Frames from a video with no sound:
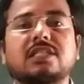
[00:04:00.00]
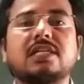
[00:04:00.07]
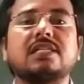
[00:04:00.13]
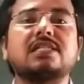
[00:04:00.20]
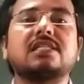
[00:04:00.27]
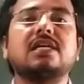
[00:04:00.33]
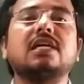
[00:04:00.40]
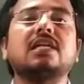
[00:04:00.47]

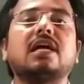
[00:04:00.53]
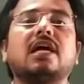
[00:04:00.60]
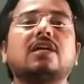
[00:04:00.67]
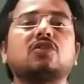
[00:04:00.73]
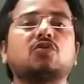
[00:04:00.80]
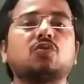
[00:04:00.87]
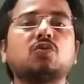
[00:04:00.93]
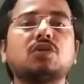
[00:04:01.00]
and sun,
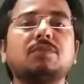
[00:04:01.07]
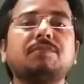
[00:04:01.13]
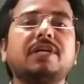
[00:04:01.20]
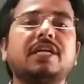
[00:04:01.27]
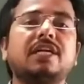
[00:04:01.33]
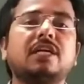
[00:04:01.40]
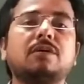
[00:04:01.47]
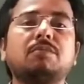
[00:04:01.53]
and through the
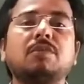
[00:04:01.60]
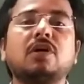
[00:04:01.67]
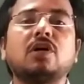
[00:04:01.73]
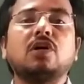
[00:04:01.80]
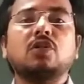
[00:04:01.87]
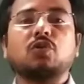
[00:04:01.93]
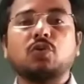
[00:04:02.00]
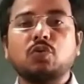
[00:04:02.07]
medium,
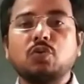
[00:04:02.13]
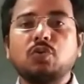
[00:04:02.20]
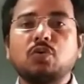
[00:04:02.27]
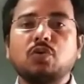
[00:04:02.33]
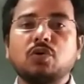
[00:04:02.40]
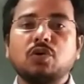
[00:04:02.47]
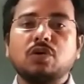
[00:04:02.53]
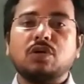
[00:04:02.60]

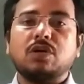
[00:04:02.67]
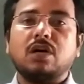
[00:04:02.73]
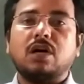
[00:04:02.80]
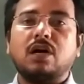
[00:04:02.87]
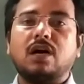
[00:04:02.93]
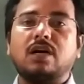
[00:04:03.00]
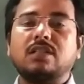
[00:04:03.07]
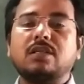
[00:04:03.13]
through
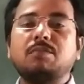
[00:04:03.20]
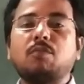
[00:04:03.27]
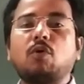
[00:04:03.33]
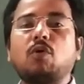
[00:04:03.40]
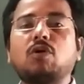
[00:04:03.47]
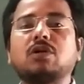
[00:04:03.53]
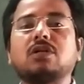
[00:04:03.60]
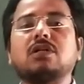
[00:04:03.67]
the
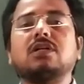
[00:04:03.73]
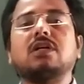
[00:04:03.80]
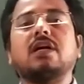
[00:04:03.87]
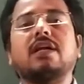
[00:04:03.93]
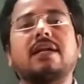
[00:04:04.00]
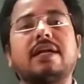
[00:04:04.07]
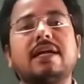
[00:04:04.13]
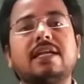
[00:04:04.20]
mode
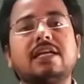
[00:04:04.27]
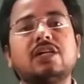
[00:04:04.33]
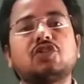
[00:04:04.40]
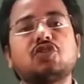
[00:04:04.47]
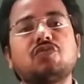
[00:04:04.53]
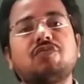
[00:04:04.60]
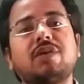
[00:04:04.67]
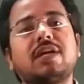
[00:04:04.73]

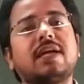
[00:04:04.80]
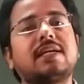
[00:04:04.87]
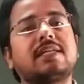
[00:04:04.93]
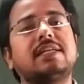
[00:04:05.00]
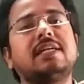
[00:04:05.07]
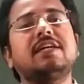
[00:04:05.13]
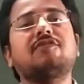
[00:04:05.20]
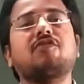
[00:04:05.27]
radiation, we get
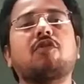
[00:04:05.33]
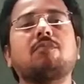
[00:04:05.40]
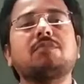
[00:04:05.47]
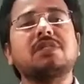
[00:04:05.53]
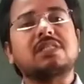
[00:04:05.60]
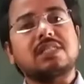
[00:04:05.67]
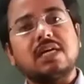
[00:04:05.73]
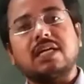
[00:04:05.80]
heat from
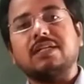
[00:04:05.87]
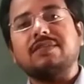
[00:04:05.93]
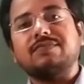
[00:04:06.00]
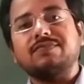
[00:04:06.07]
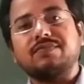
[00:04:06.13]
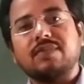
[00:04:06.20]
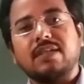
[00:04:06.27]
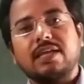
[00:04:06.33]
the sun.
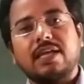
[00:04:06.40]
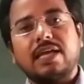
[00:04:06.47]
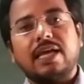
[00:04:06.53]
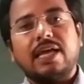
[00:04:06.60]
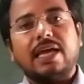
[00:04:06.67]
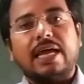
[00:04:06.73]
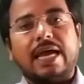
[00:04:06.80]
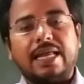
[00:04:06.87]

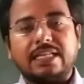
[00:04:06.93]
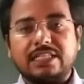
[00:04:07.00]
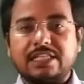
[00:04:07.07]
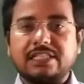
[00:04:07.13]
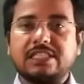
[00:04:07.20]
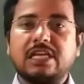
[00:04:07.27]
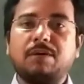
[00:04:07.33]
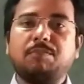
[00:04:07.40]
Another
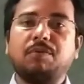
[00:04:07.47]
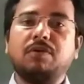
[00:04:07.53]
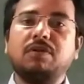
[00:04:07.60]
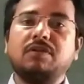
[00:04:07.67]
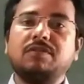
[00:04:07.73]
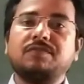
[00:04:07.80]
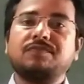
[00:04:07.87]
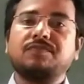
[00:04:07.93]
example,
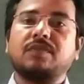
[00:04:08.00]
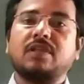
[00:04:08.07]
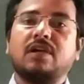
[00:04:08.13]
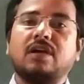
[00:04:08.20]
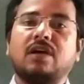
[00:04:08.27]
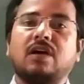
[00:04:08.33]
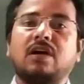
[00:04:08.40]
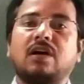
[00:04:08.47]

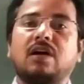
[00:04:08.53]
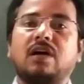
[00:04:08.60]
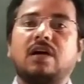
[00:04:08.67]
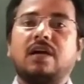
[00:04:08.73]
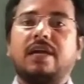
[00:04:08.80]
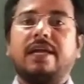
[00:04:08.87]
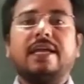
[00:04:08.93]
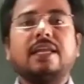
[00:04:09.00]

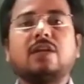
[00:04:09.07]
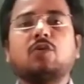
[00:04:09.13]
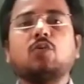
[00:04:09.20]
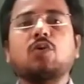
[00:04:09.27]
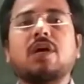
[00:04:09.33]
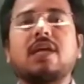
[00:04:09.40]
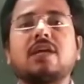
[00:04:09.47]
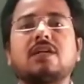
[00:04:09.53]
in
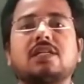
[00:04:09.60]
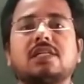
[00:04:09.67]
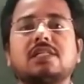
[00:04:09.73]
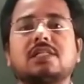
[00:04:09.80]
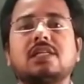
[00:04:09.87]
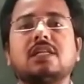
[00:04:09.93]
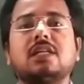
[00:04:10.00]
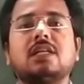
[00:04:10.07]
cooking
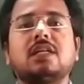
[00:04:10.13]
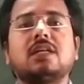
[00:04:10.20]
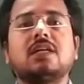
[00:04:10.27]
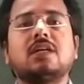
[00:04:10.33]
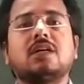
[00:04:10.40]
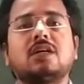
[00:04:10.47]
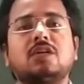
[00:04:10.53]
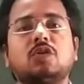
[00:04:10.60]

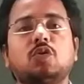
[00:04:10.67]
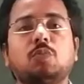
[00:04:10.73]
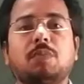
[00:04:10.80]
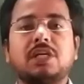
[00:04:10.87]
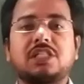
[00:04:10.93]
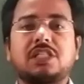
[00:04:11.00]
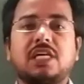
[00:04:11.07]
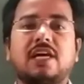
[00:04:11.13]
utensil, you
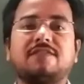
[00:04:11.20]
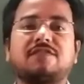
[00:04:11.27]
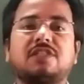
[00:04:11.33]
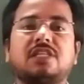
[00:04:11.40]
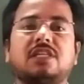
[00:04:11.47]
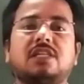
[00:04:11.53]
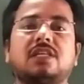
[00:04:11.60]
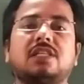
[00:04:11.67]
must have
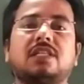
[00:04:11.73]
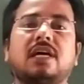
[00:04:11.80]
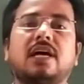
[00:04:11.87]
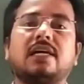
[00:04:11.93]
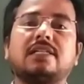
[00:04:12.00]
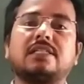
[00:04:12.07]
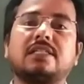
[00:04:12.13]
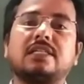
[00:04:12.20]
seen
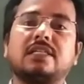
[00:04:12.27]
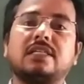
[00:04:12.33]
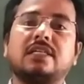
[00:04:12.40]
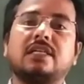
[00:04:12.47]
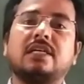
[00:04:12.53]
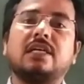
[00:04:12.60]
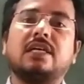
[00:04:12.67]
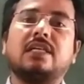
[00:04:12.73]

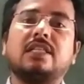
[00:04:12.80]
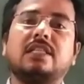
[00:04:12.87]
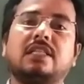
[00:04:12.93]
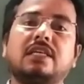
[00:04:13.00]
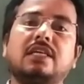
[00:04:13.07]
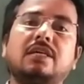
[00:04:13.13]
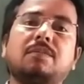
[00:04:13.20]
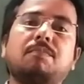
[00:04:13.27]
that
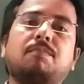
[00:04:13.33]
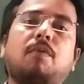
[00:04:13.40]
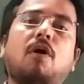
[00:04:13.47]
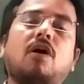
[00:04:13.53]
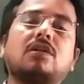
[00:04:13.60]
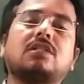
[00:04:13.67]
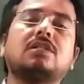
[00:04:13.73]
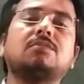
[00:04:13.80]
the
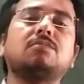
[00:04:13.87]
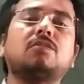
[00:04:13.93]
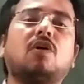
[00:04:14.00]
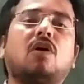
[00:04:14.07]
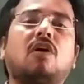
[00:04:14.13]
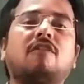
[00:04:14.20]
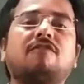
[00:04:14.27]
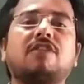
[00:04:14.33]
bottom
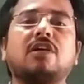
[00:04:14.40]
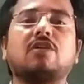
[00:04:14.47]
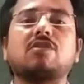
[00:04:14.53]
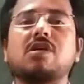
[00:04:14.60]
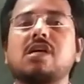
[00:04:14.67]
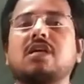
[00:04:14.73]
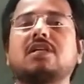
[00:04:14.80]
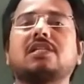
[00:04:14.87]
of the
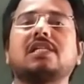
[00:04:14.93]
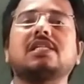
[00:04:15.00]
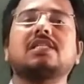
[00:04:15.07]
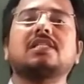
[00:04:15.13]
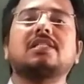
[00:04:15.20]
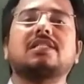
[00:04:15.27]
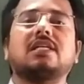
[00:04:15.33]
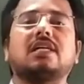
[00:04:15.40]
cooking
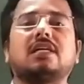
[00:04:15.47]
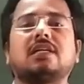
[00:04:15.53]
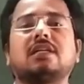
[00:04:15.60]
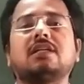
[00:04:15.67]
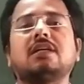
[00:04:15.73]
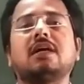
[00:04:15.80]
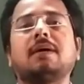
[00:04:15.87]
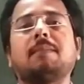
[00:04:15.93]
utensils
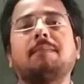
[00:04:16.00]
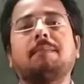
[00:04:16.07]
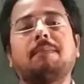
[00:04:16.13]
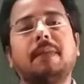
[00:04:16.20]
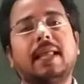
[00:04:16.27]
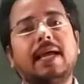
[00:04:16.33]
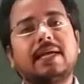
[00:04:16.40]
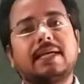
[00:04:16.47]
are
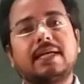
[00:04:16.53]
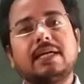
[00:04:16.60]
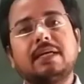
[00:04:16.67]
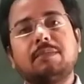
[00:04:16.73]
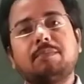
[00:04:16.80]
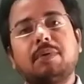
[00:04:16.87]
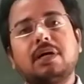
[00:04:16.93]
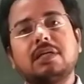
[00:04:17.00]

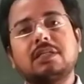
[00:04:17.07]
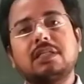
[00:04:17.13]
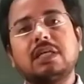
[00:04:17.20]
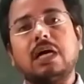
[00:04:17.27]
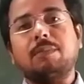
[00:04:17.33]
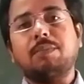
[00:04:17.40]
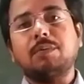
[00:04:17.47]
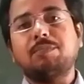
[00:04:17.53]
blackened, but the
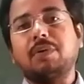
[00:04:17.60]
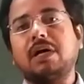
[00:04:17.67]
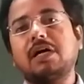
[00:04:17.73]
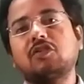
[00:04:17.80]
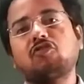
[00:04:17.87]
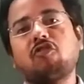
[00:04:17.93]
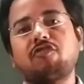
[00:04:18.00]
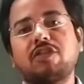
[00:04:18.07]
upper
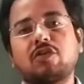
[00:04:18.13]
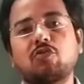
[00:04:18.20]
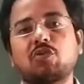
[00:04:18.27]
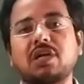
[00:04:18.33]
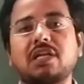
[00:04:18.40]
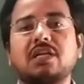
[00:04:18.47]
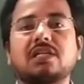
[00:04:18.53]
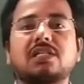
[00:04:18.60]
part of the
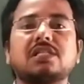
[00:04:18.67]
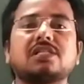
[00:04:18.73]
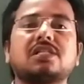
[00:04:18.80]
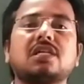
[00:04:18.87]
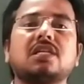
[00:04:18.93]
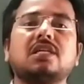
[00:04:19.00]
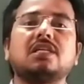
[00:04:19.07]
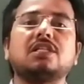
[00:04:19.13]
cooking
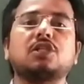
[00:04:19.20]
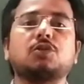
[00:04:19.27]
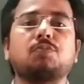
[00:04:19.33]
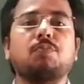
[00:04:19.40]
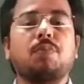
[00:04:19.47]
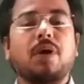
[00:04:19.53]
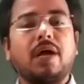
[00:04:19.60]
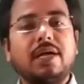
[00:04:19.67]
utensil is
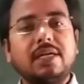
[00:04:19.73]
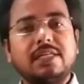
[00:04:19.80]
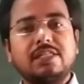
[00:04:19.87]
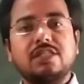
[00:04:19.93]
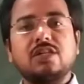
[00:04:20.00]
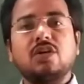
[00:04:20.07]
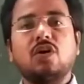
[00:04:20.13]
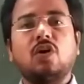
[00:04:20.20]

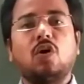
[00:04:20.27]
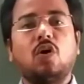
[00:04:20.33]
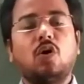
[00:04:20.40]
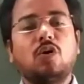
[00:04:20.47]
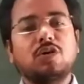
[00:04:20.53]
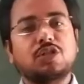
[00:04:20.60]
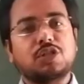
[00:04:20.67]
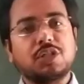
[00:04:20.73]
bright
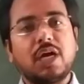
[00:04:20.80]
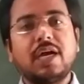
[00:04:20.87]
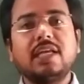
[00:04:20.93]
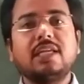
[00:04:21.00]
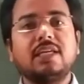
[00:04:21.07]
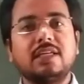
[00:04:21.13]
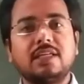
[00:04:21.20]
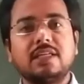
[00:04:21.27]
or
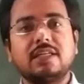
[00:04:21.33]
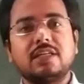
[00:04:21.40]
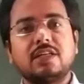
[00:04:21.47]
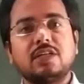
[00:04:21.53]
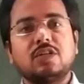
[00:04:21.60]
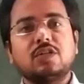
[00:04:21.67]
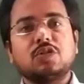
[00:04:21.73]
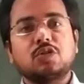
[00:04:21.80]

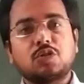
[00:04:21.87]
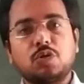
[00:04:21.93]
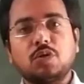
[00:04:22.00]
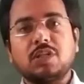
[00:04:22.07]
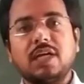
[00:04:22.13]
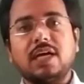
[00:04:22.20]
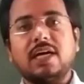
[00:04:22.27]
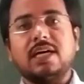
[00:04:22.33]
shiny, so
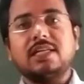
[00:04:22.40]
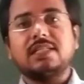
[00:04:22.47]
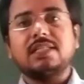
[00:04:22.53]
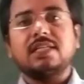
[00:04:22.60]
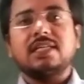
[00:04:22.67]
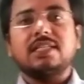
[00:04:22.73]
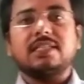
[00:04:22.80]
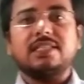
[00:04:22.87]

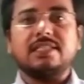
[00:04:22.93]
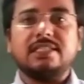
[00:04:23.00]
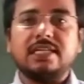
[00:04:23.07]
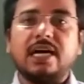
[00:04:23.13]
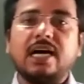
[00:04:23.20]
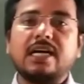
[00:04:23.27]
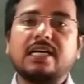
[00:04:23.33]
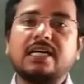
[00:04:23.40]
that the
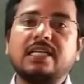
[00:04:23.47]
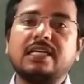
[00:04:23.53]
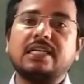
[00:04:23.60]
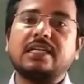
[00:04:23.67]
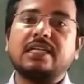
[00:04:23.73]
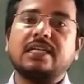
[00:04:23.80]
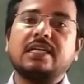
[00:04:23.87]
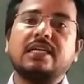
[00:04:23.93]
dark
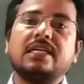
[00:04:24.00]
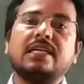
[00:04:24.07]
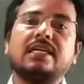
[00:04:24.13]
color,